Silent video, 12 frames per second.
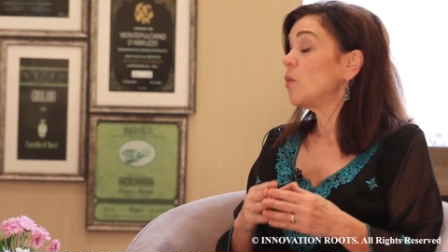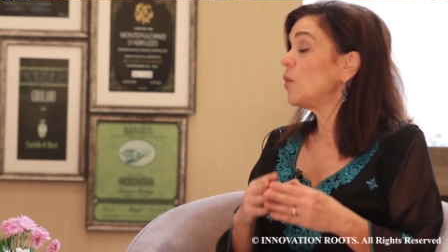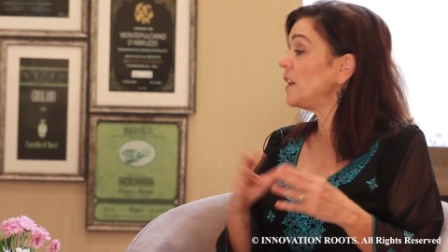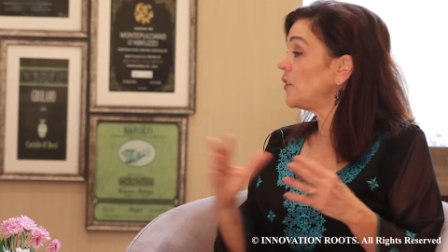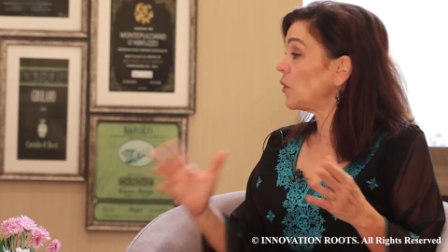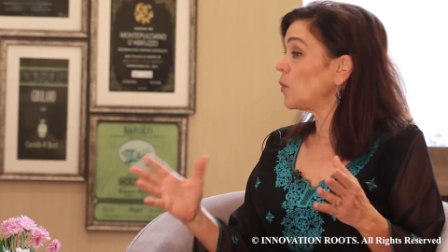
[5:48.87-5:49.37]

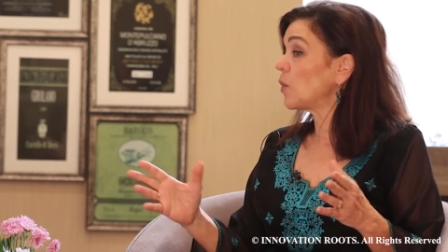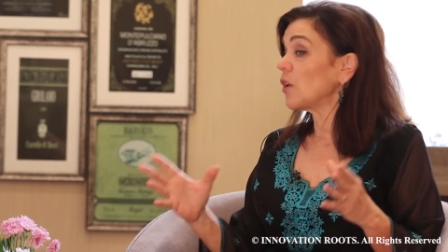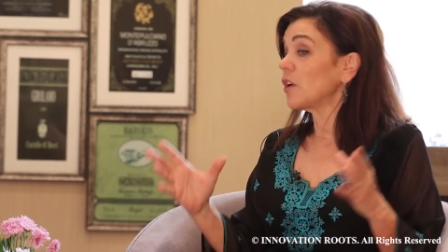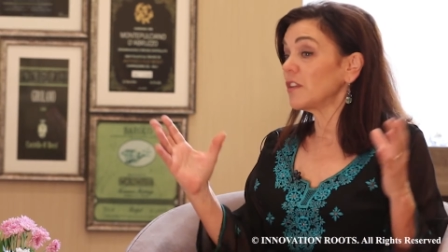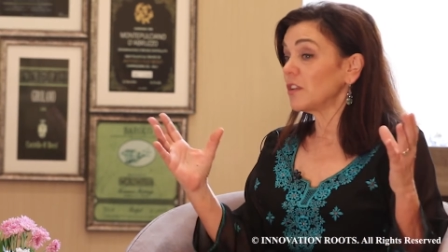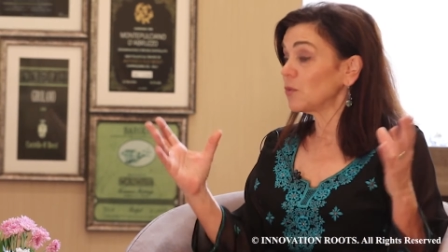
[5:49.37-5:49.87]
We do
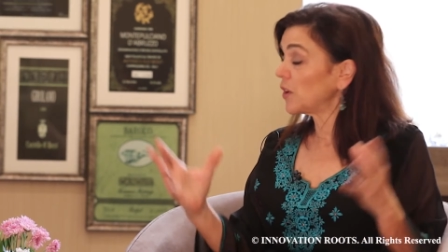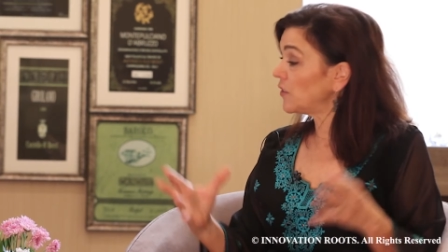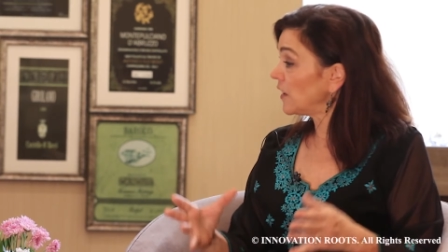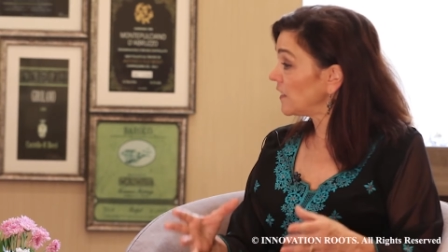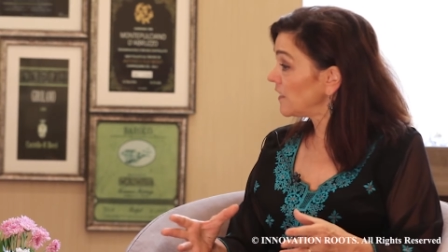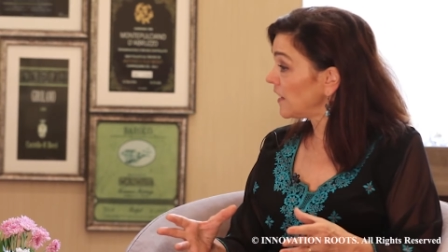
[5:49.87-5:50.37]
work
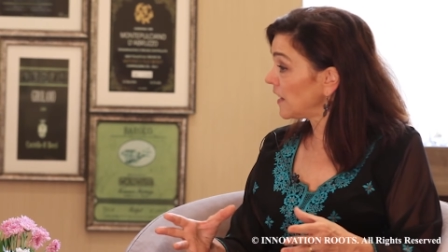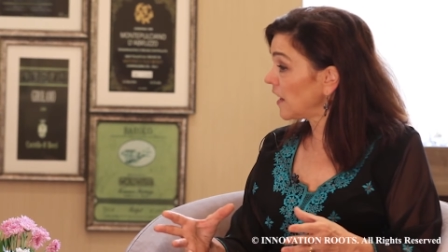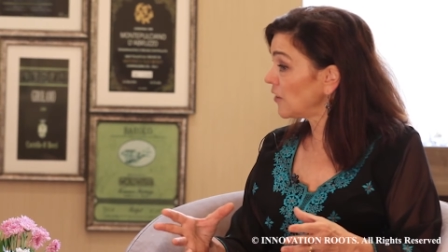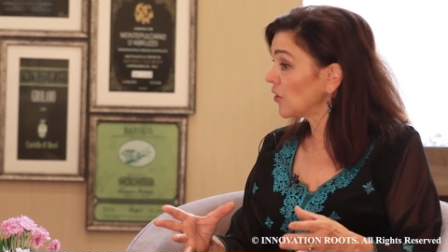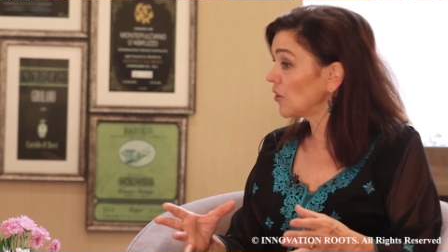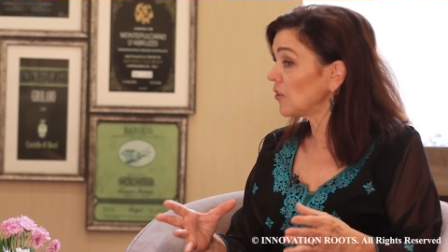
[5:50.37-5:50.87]
reaching
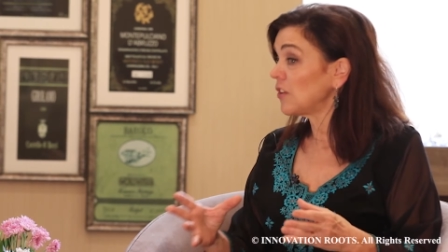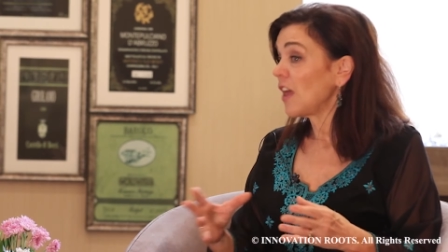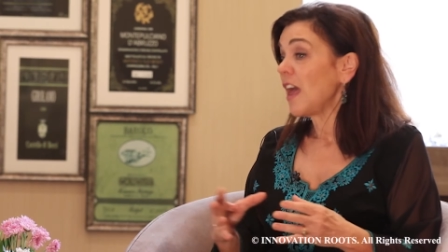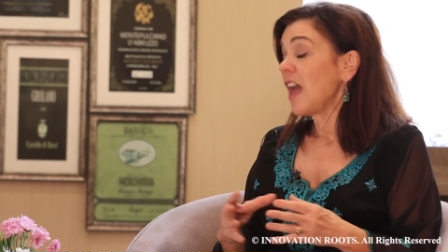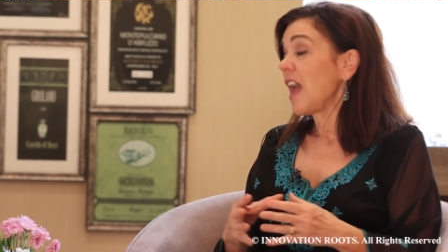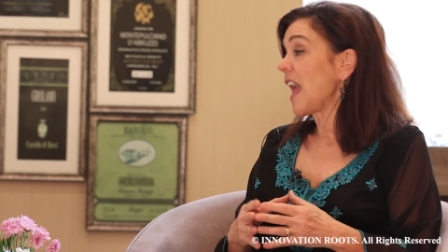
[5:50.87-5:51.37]
teenagers,
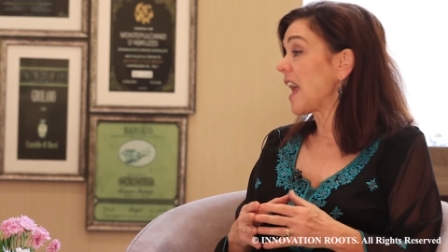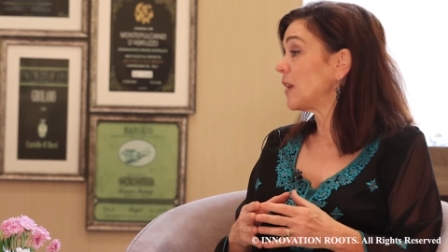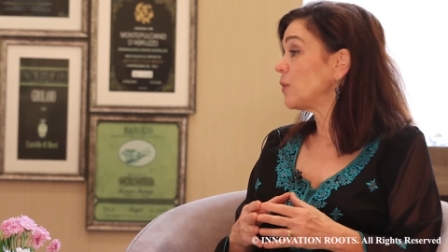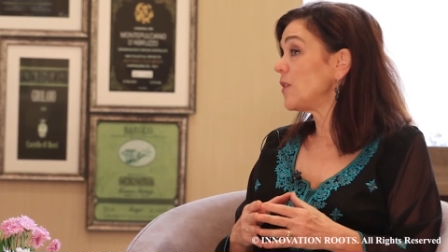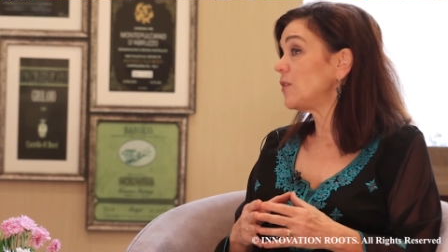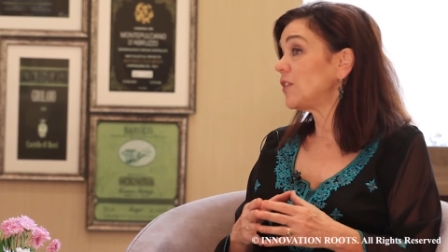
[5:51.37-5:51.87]

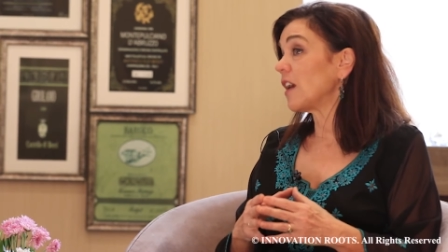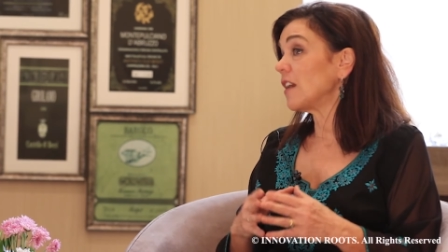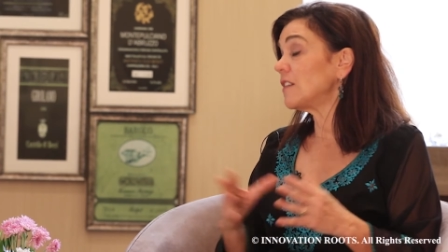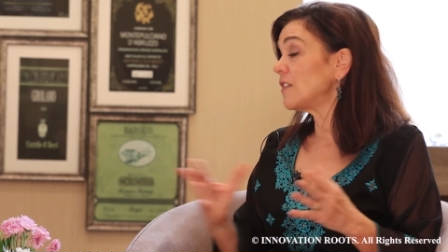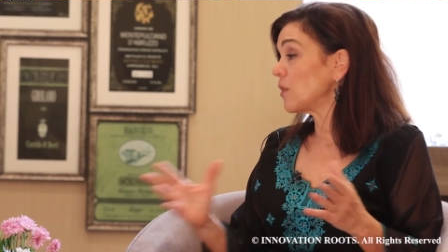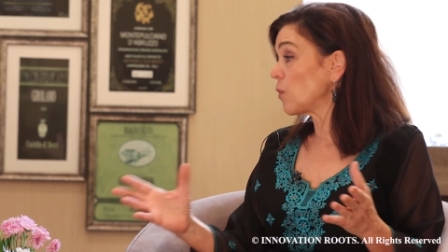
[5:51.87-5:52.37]
and we've
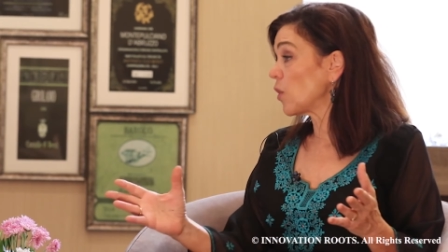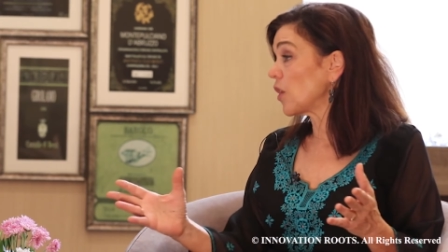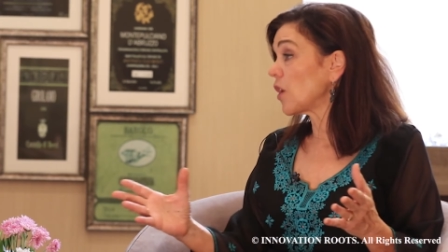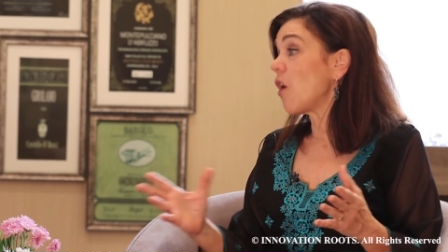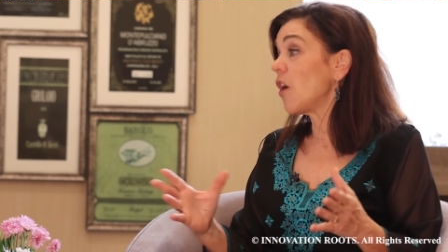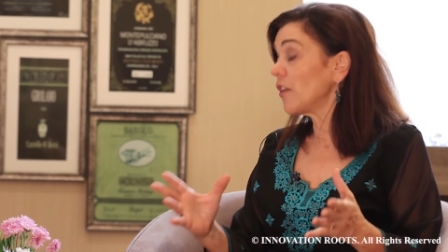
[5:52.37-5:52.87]
done some
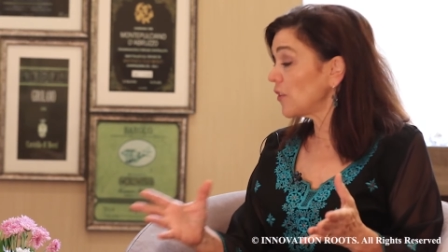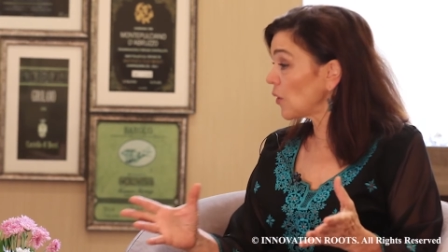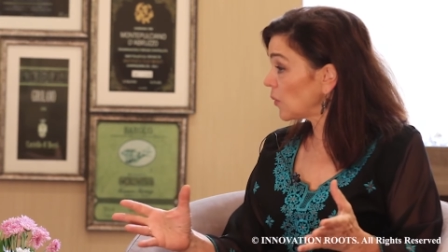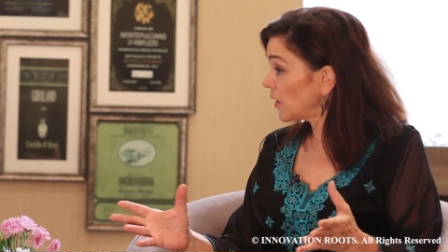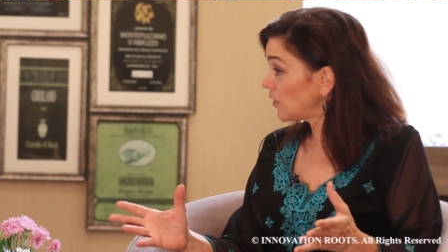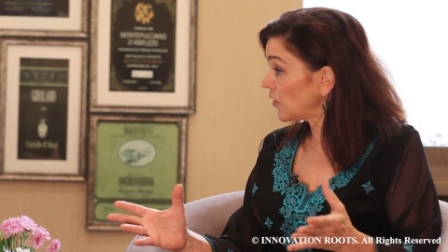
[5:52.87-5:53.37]
work
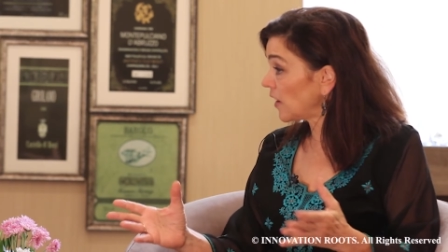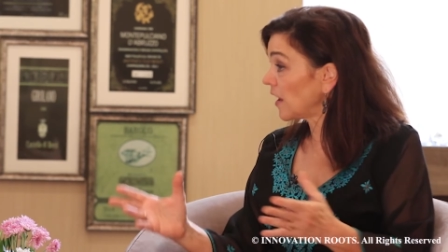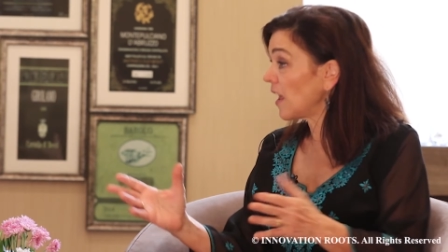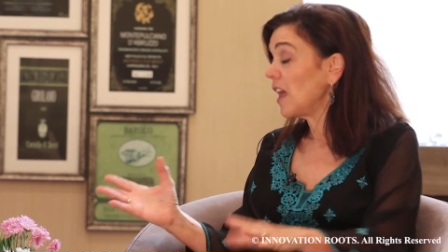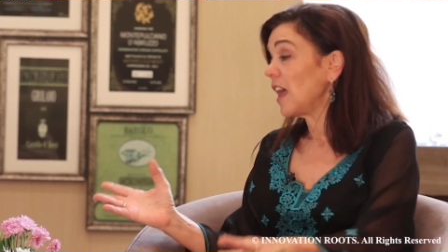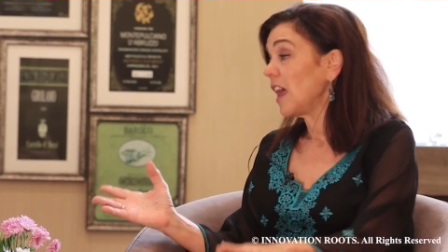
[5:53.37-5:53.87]
also reaching